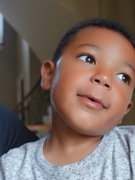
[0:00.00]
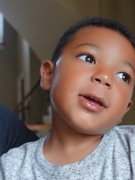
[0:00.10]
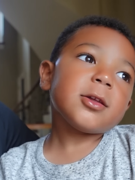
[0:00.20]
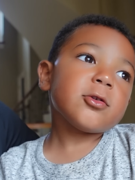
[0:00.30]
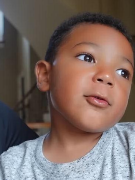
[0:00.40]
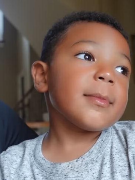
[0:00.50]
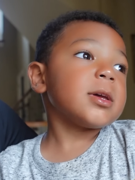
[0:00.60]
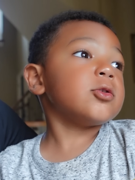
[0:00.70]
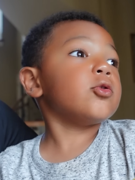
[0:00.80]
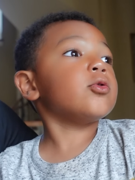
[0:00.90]
Wait, you
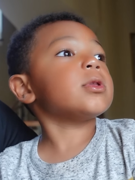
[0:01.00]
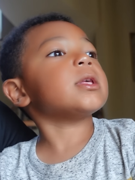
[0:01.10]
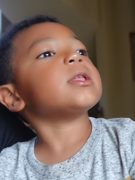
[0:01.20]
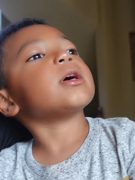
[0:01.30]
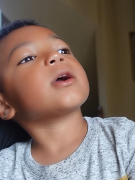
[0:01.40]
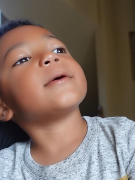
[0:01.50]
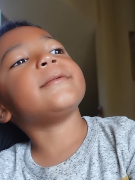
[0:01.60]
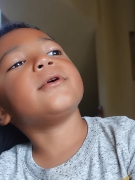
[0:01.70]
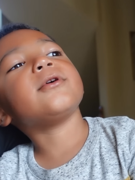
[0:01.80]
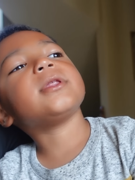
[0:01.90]
mean who's in the
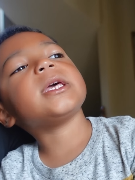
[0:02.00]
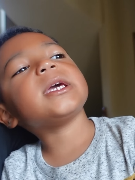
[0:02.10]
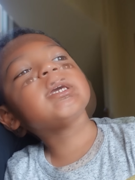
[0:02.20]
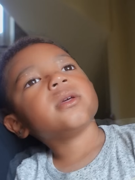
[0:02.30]
community?